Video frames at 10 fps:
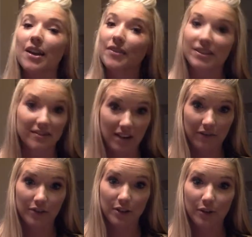this is not
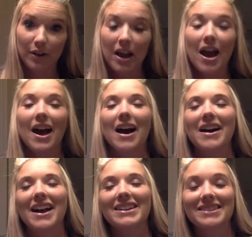for you.
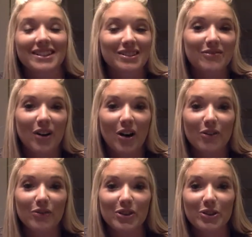It does
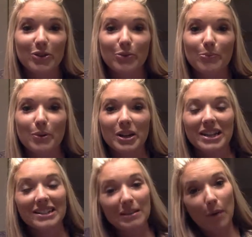involve you putting
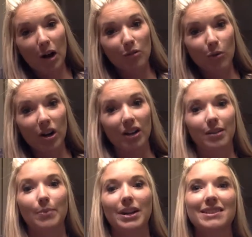in some hard work,
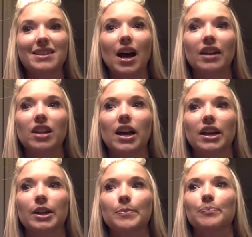but it's not
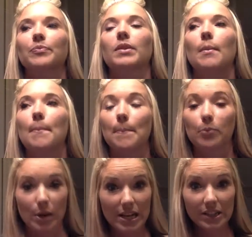like
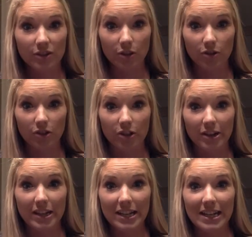brain
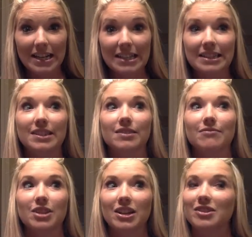surgery. It's
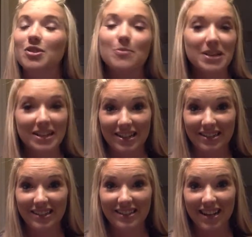just you being
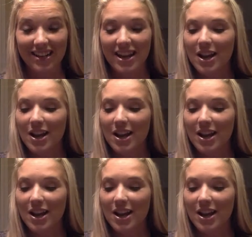consistent,